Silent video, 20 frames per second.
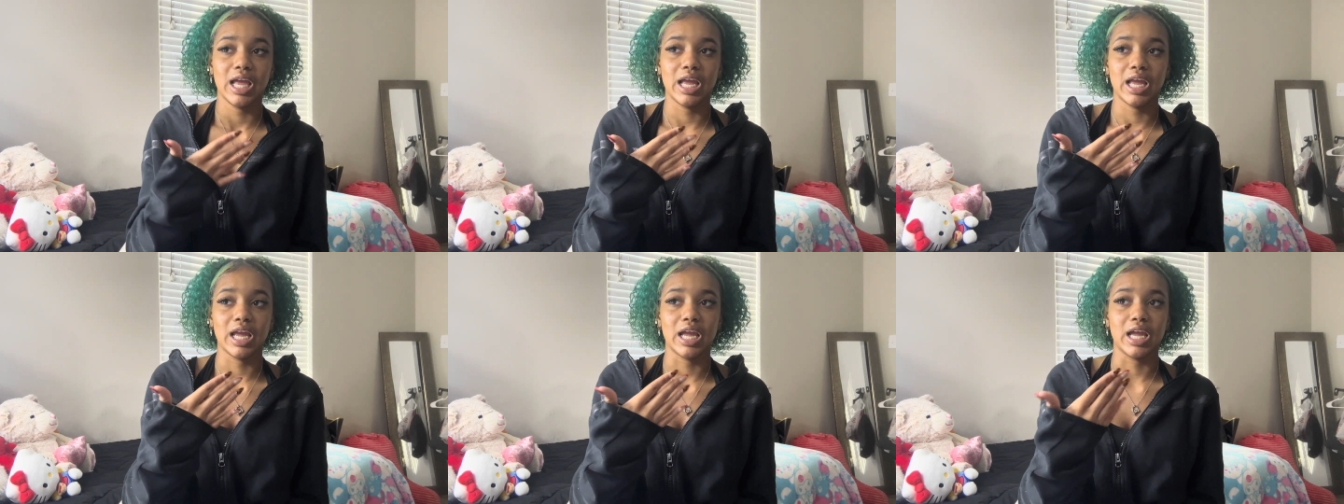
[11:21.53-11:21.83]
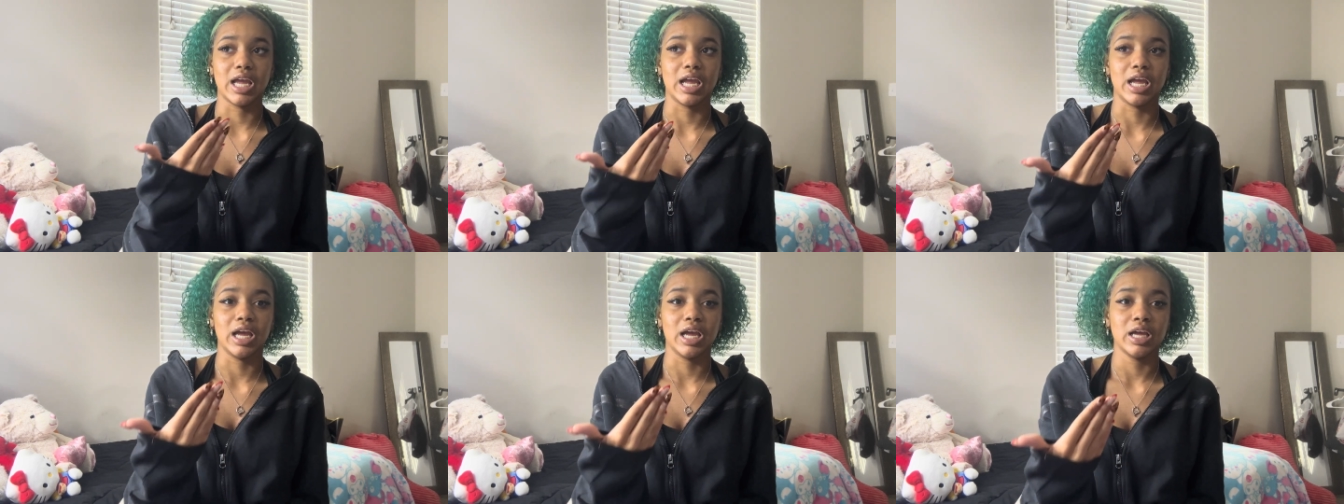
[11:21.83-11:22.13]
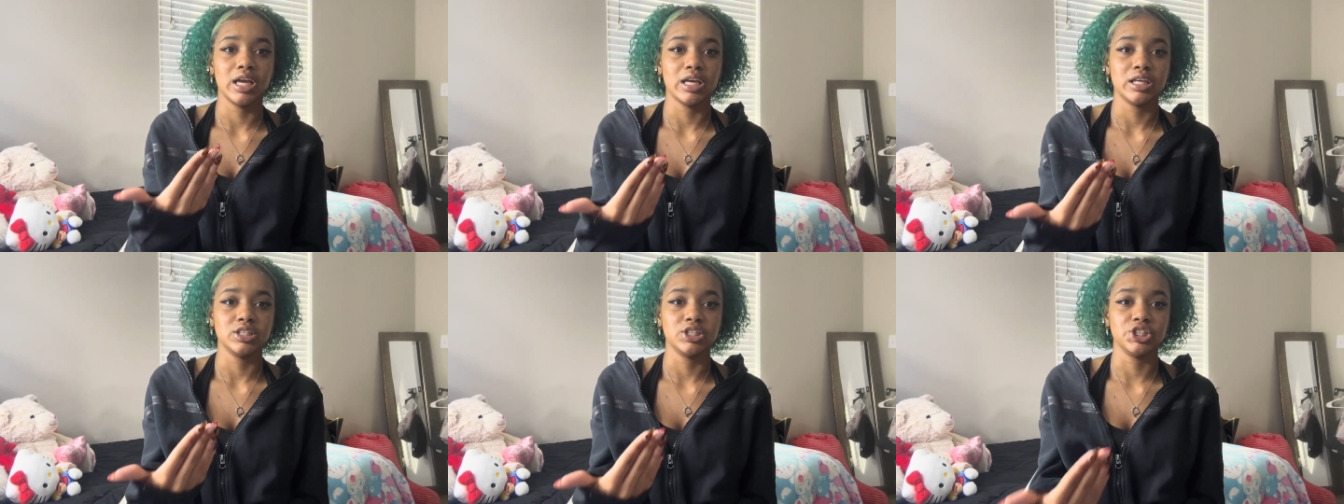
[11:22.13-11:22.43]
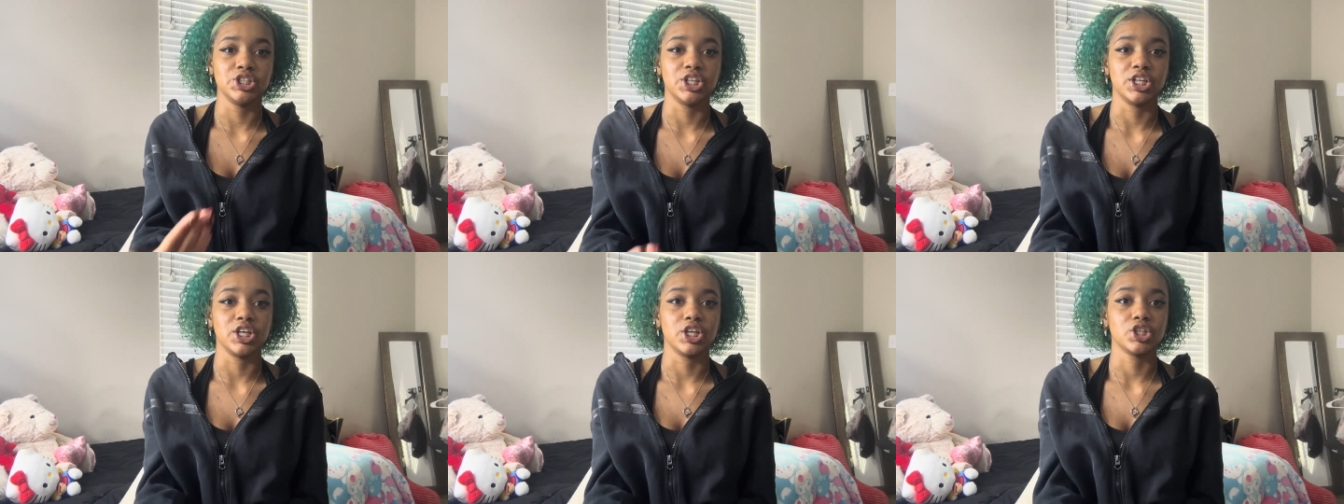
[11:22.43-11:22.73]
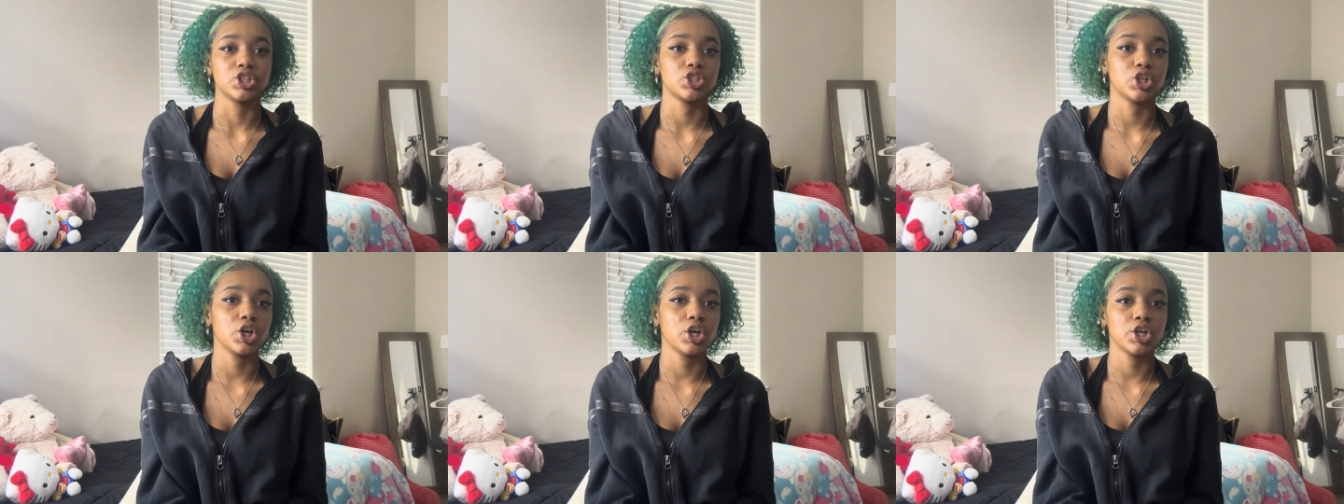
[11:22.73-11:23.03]
and she's getting
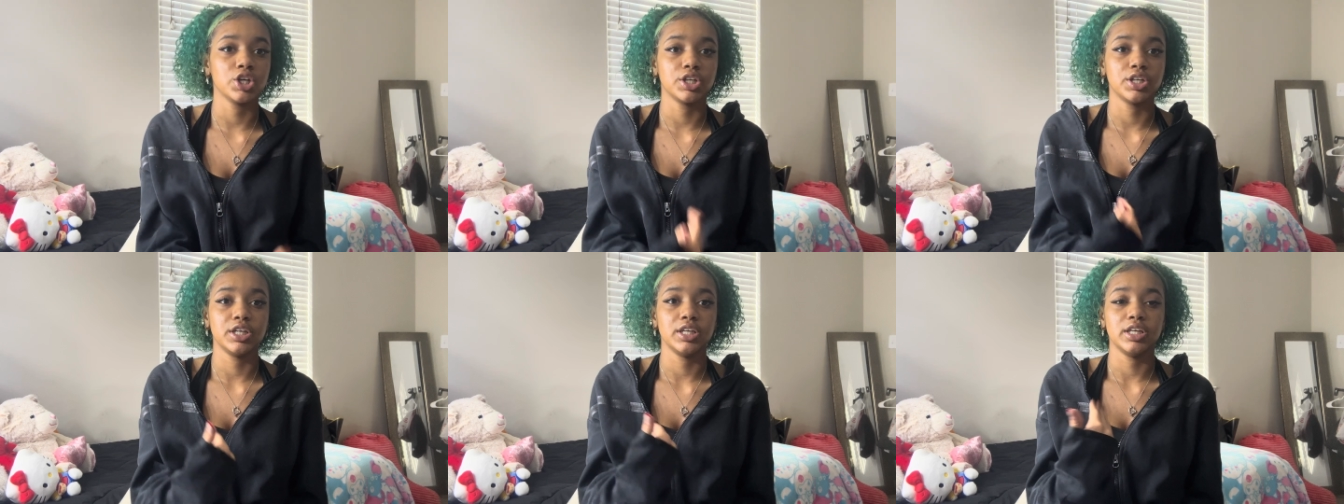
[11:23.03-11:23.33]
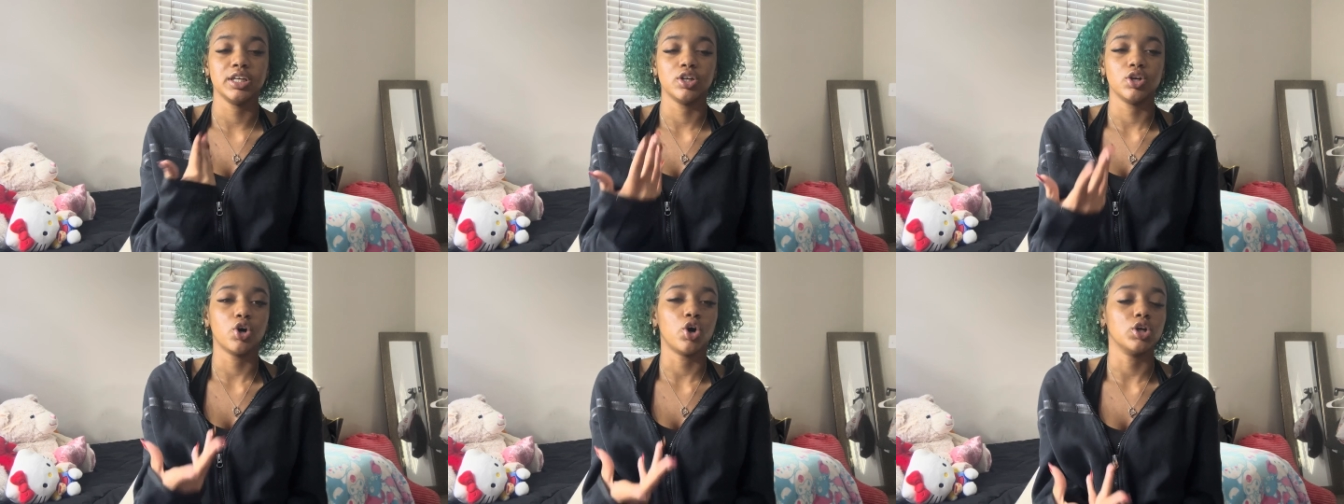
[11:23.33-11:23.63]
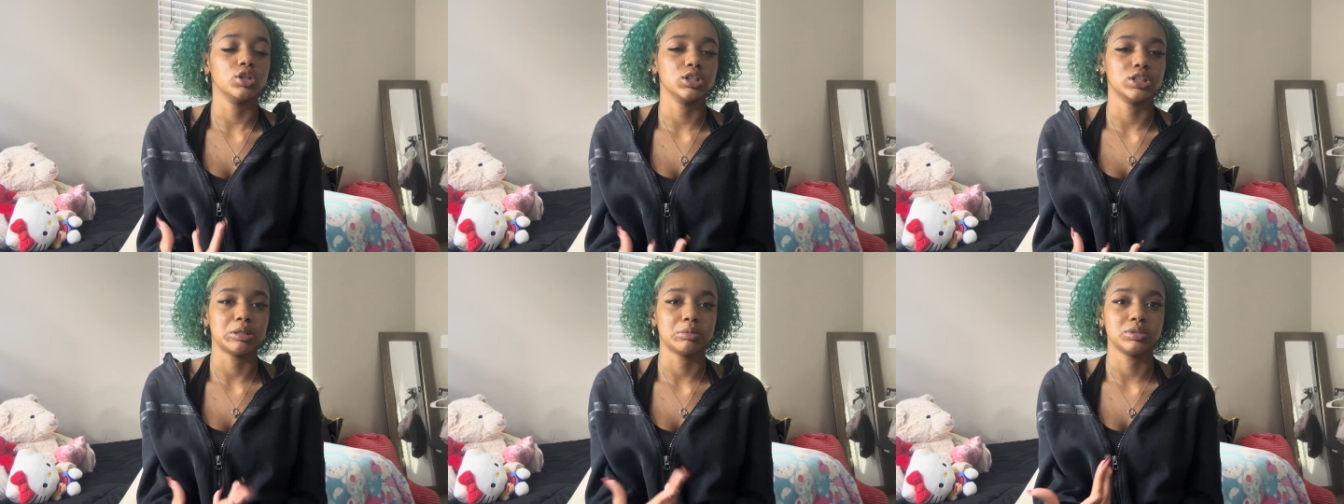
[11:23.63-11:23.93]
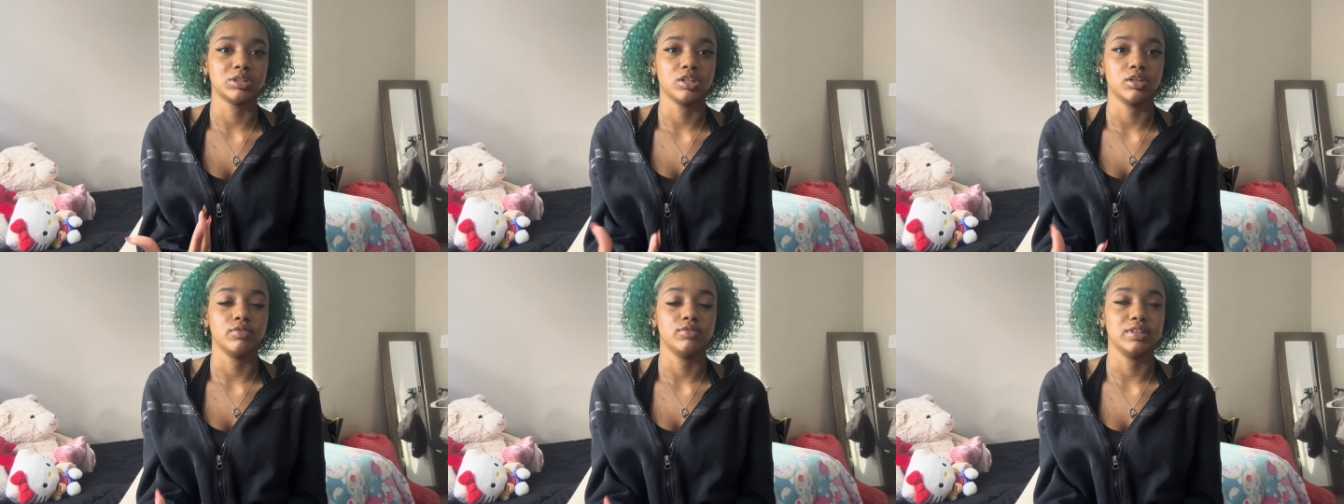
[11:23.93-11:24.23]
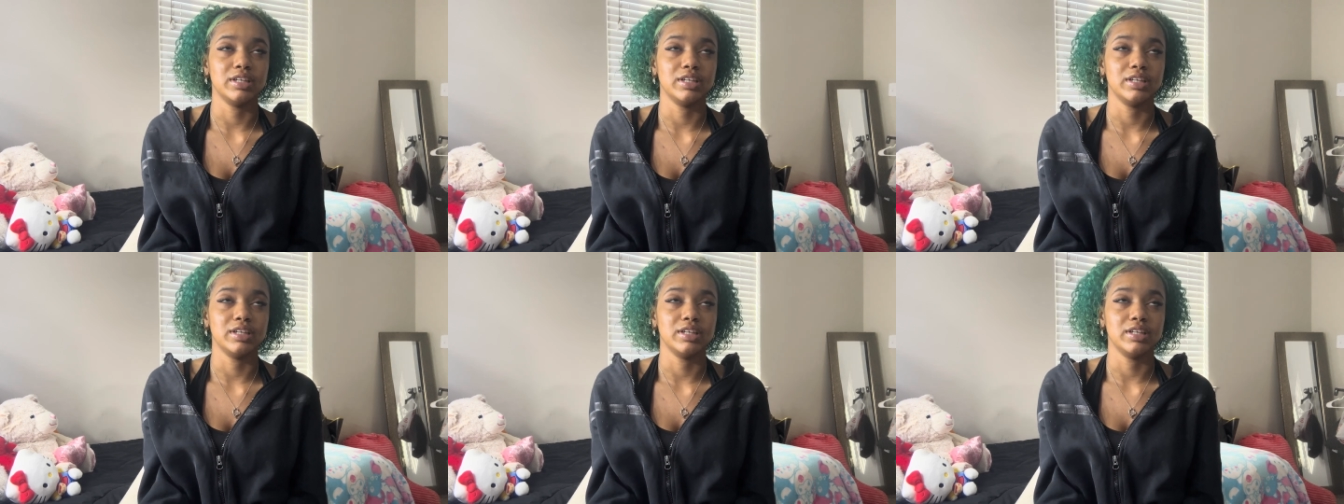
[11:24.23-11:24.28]
an attorney and all this type of stuff.